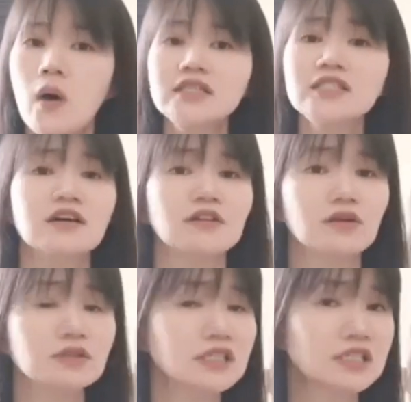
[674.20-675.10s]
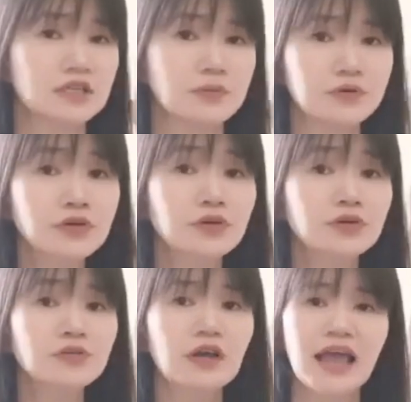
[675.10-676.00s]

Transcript: Once your loan is approved